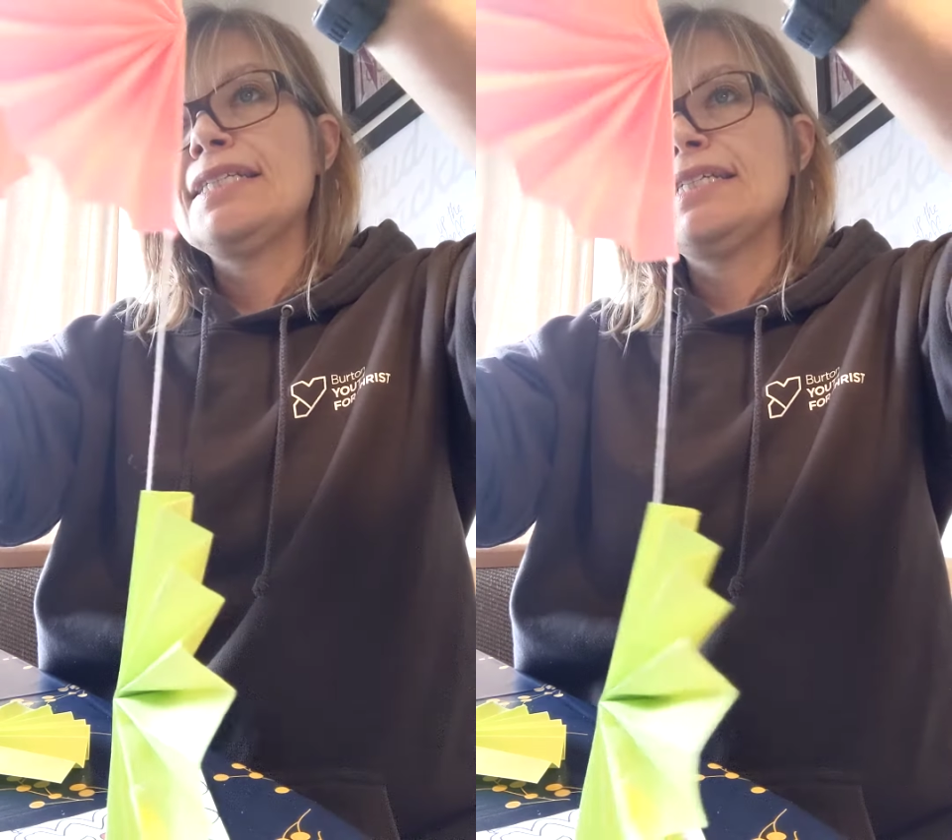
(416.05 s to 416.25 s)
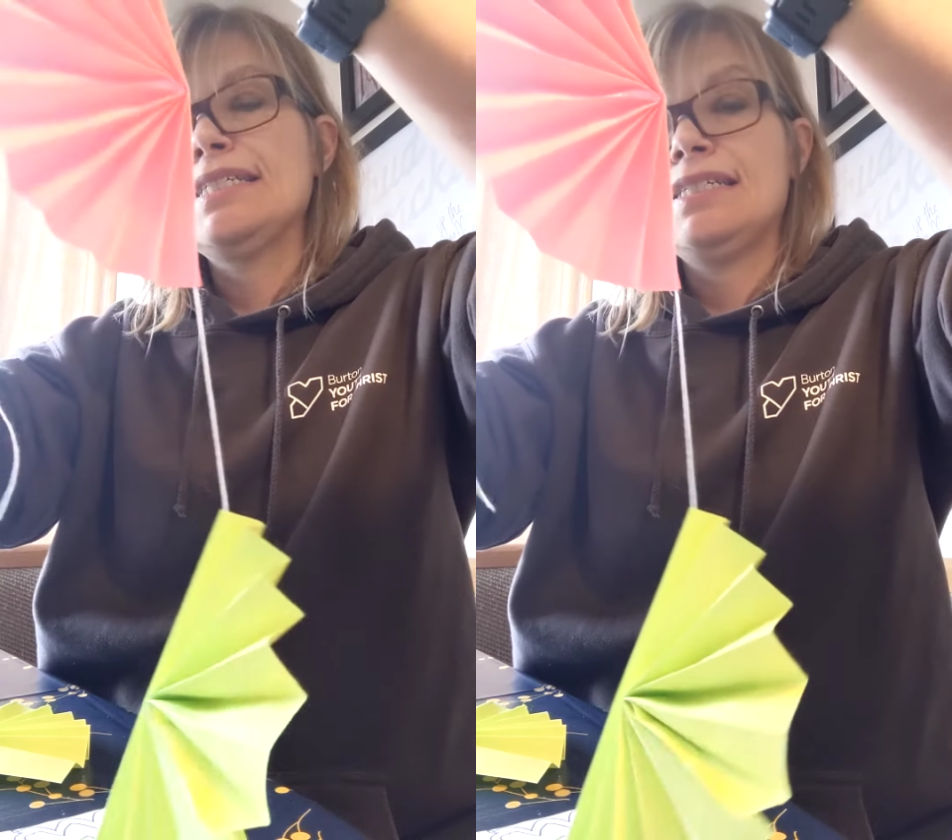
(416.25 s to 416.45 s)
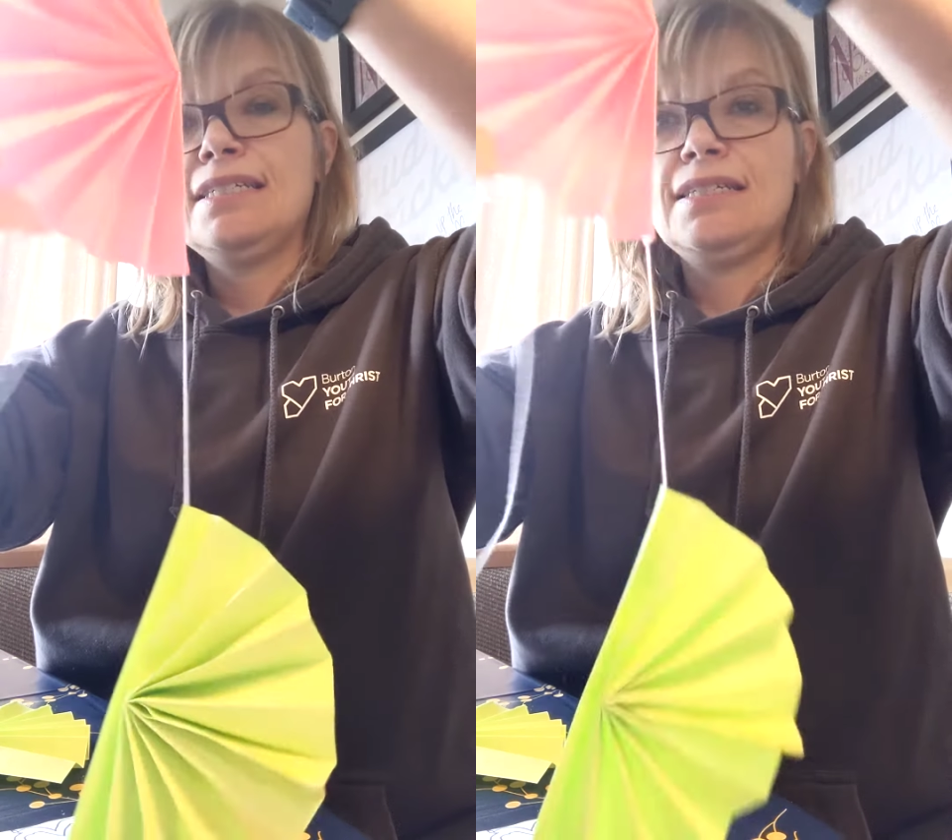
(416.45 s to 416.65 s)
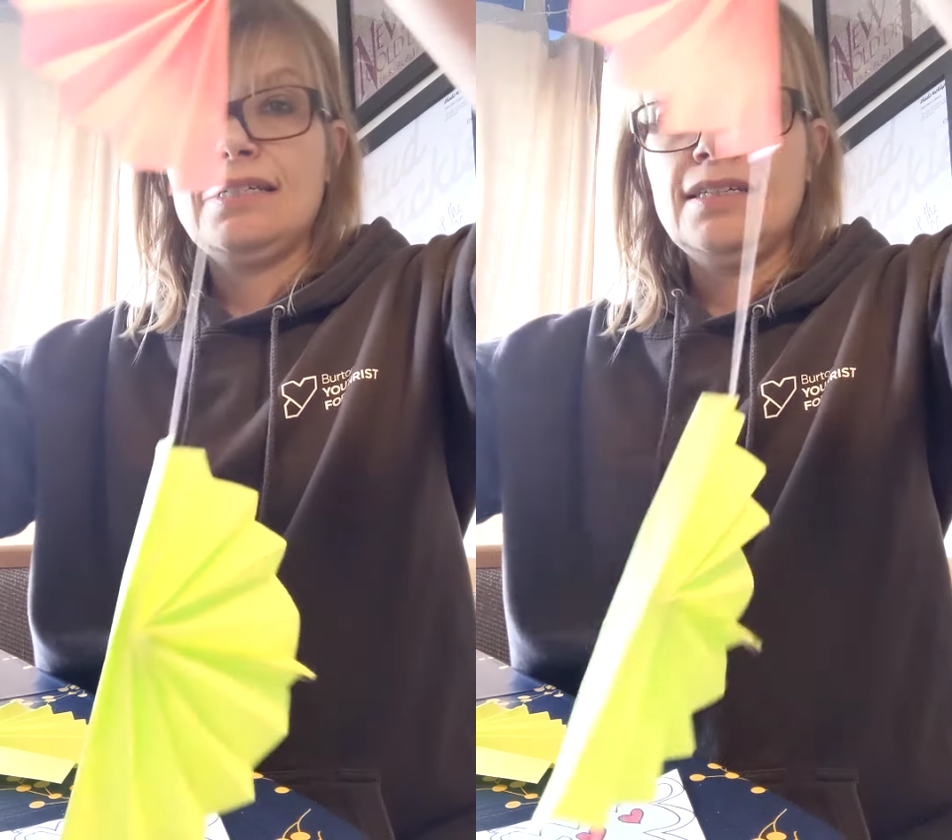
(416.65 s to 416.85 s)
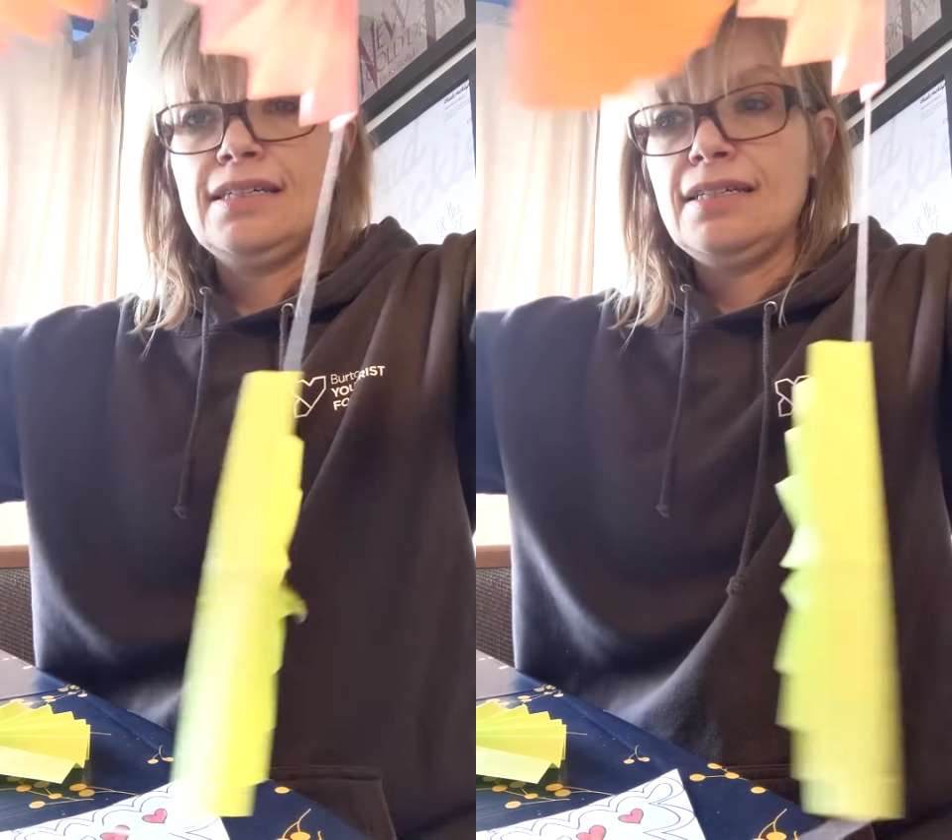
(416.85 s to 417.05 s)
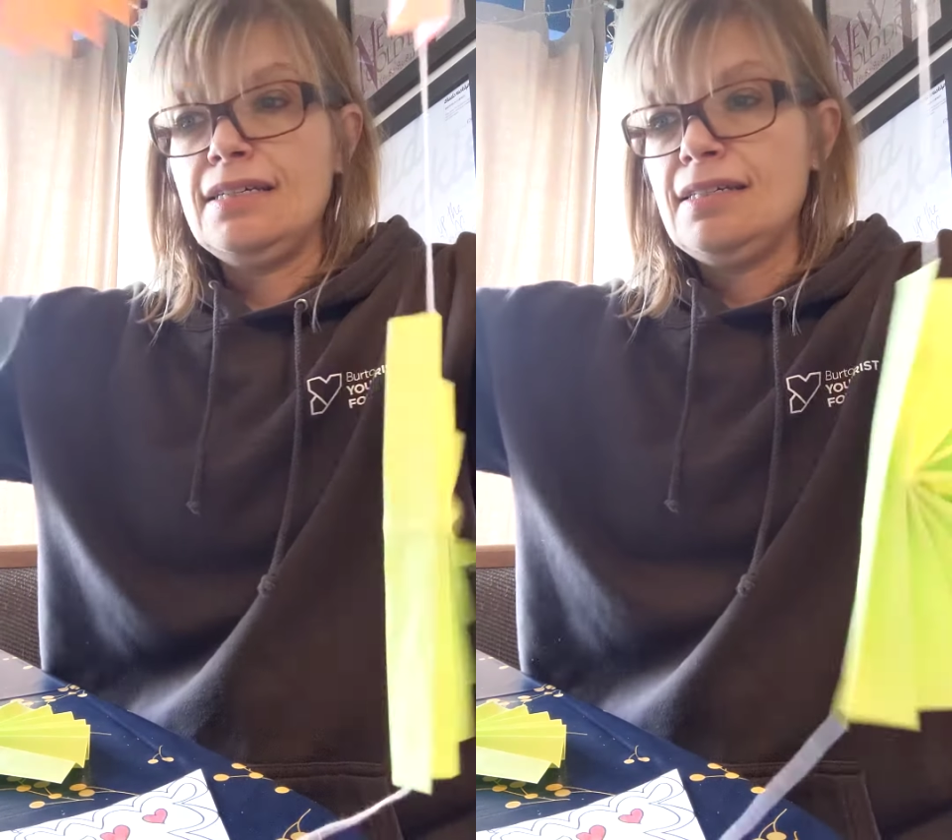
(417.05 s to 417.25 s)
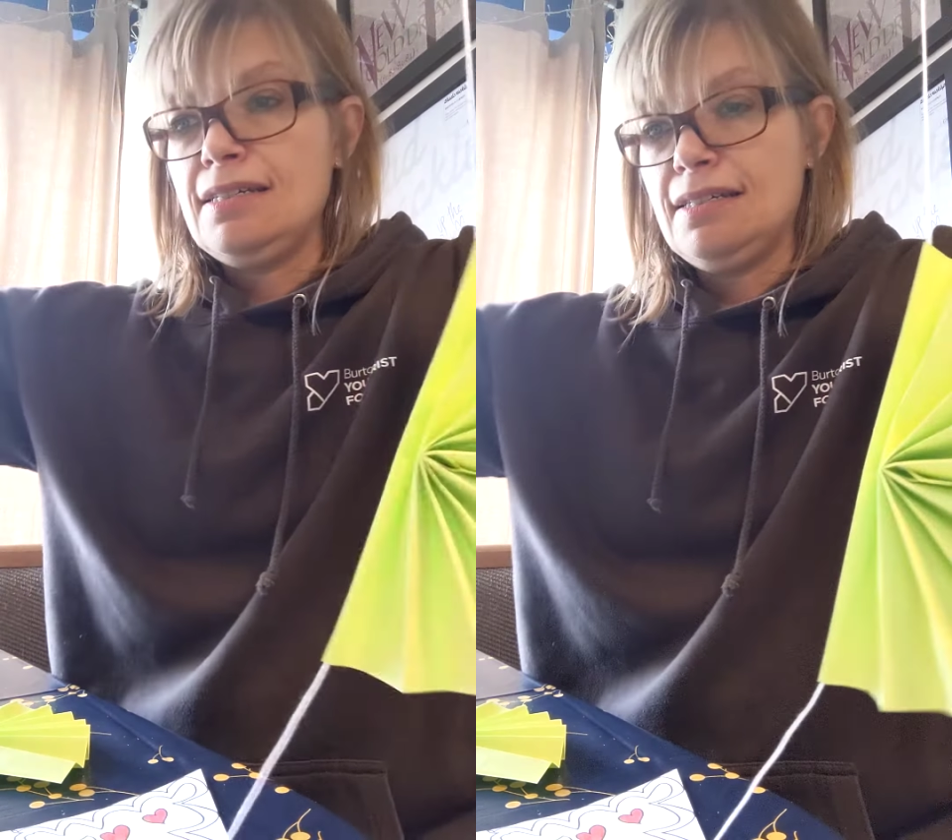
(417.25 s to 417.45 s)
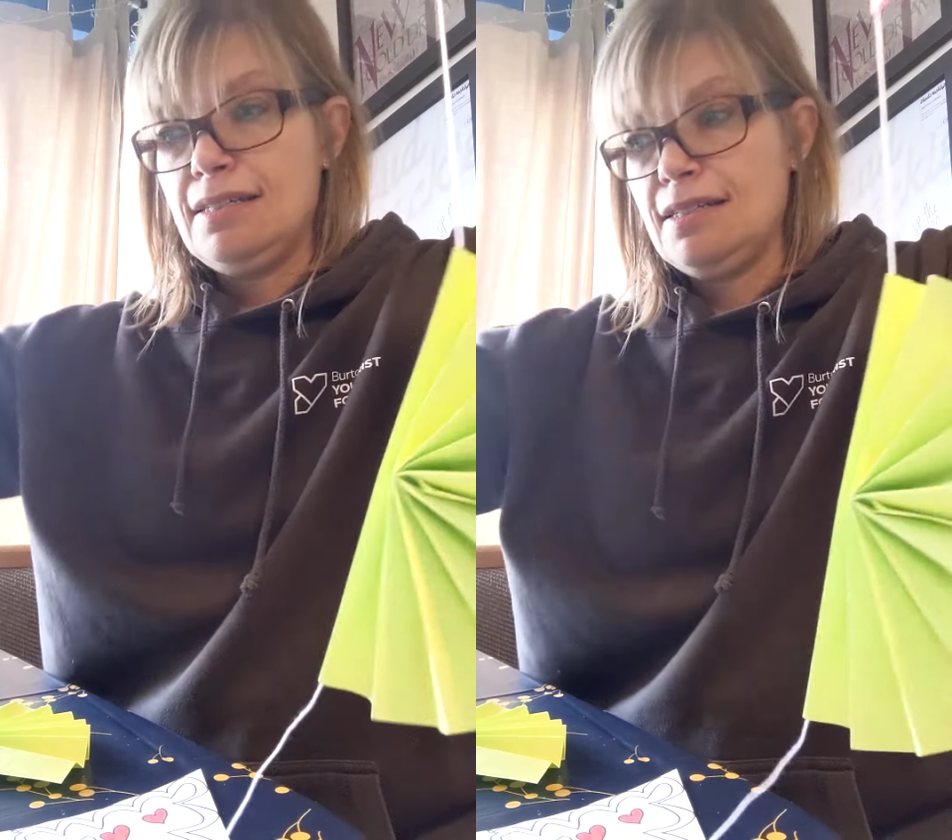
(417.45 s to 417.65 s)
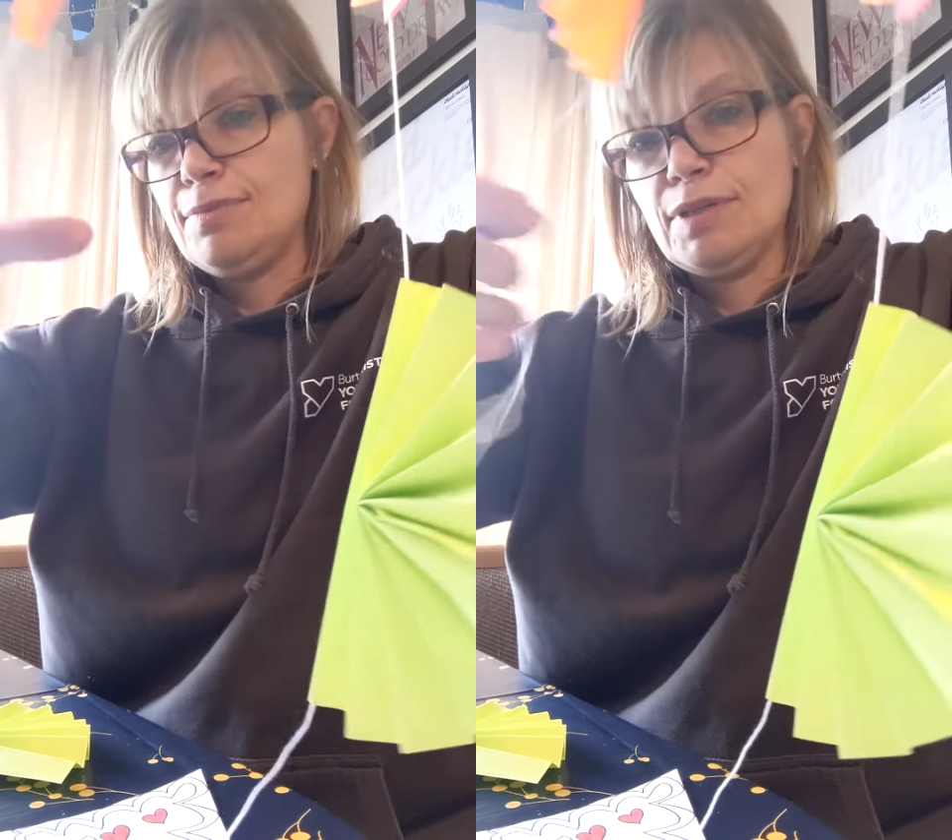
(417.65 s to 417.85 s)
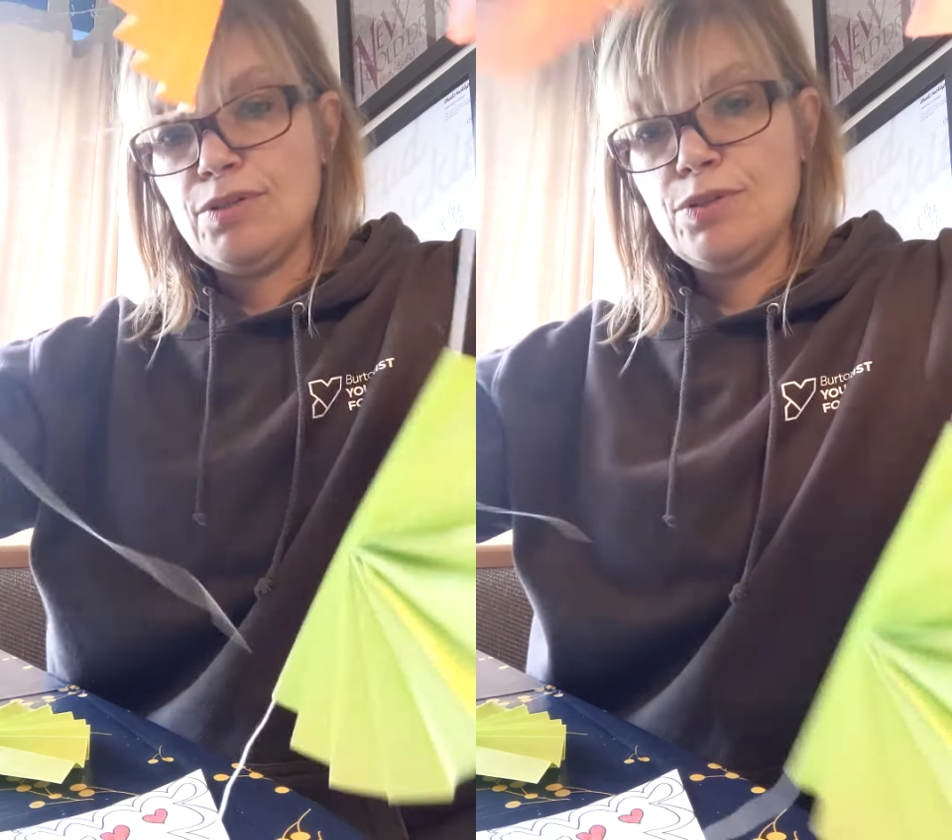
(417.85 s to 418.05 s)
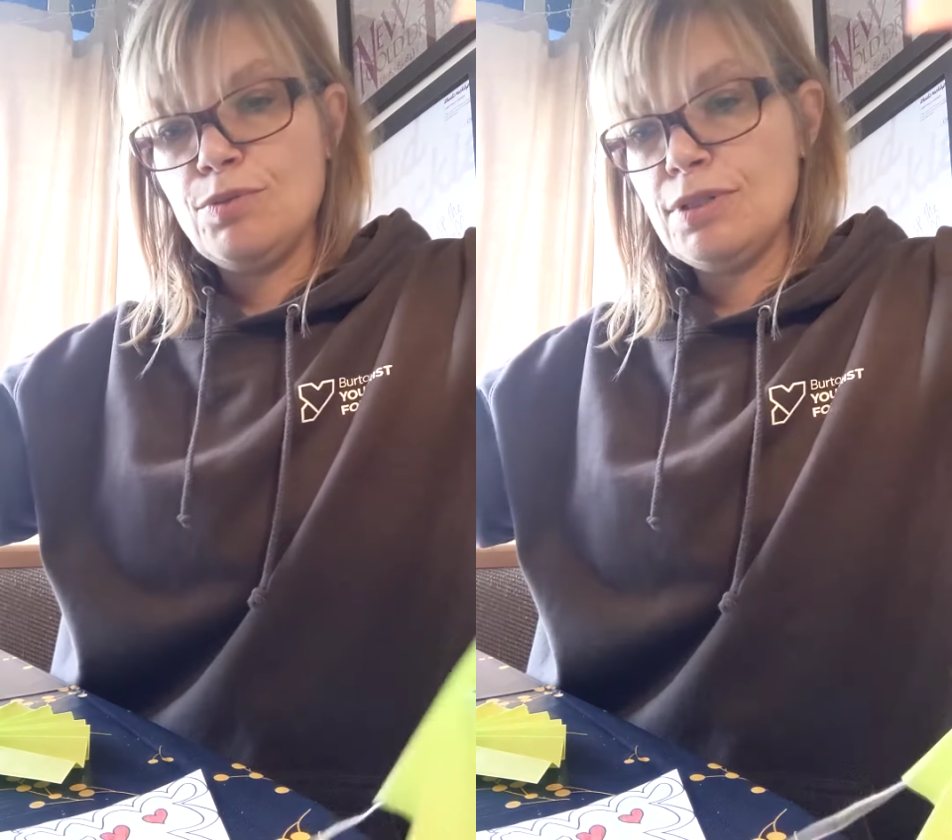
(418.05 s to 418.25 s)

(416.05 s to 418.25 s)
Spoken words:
it to my other